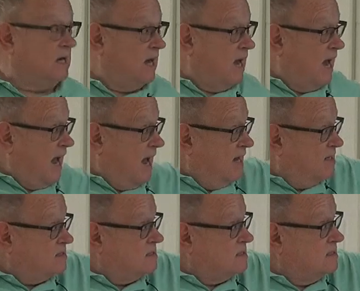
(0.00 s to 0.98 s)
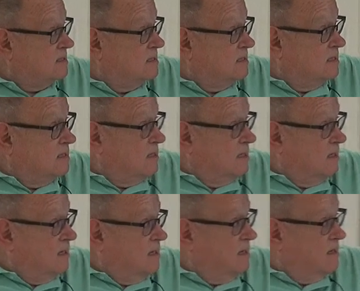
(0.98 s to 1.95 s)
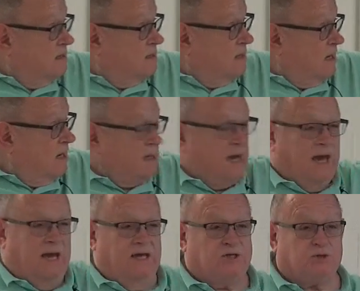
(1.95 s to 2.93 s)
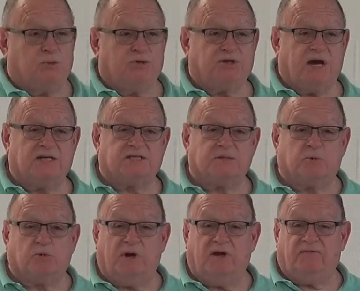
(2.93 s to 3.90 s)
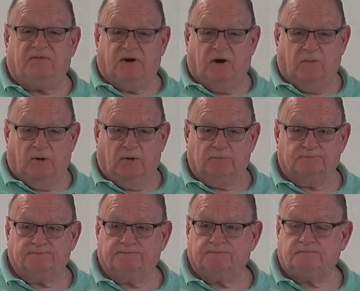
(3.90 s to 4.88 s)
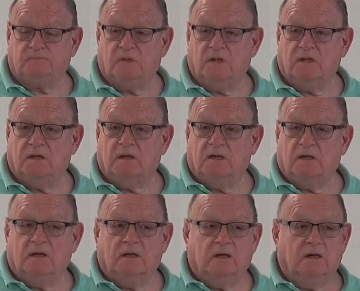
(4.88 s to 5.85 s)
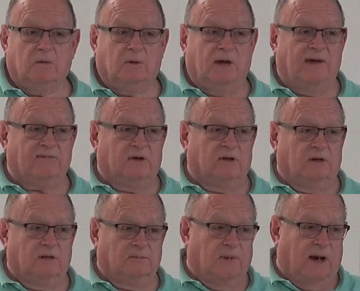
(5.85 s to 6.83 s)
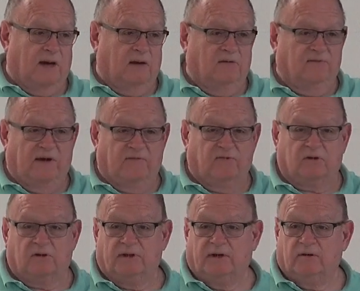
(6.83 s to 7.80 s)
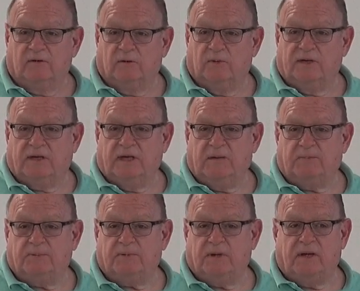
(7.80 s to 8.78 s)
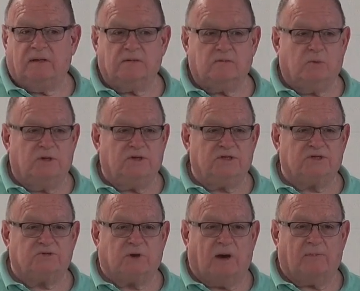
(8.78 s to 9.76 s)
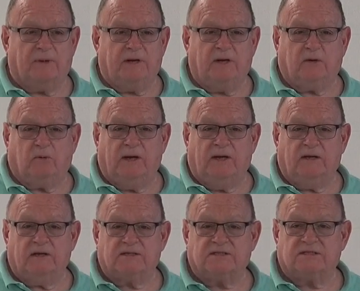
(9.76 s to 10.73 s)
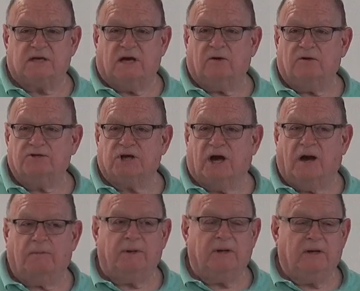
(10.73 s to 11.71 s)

And a cage which has some queen pheromone. We have a little bottle of Everclear that we keep, and we just drop any queen that's done her job,